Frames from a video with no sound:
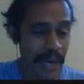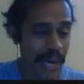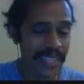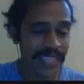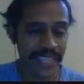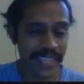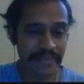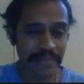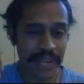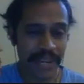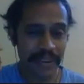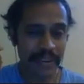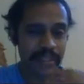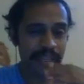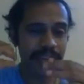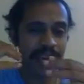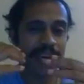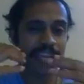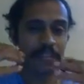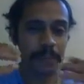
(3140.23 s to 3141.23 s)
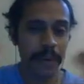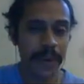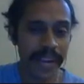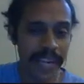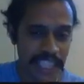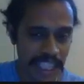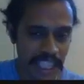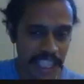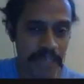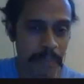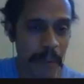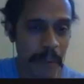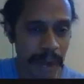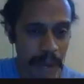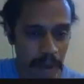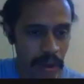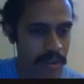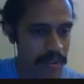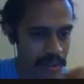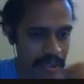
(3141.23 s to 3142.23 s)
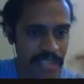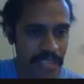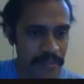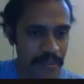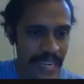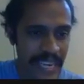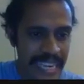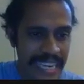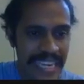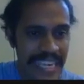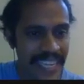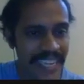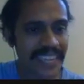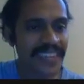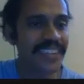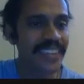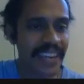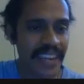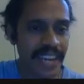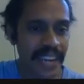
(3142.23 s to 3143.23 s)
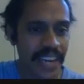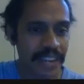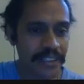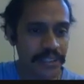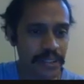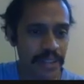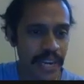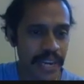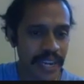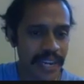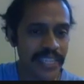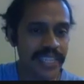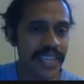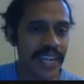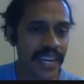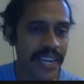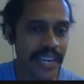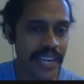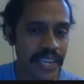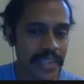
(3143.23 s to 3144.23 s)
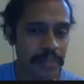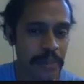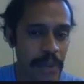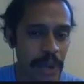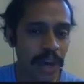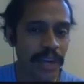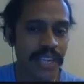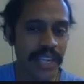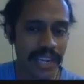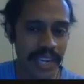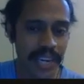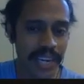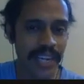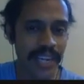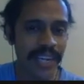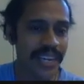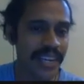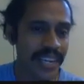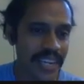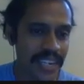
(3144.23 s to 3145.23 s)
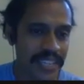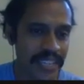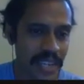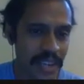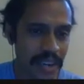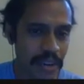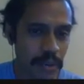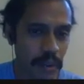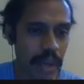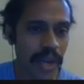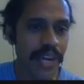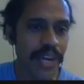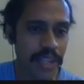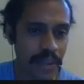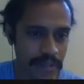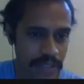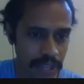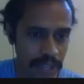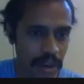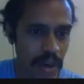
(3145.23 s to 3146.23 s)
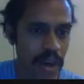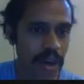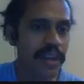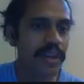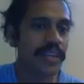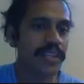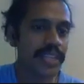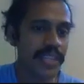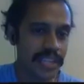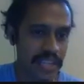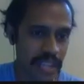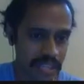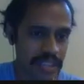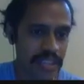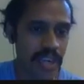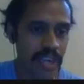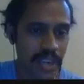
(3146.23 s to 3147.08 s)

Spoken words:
I said the explanation is bang on. It is very clear. As you rightly said, it is beyond the color. It is the quality of the dog and the structure.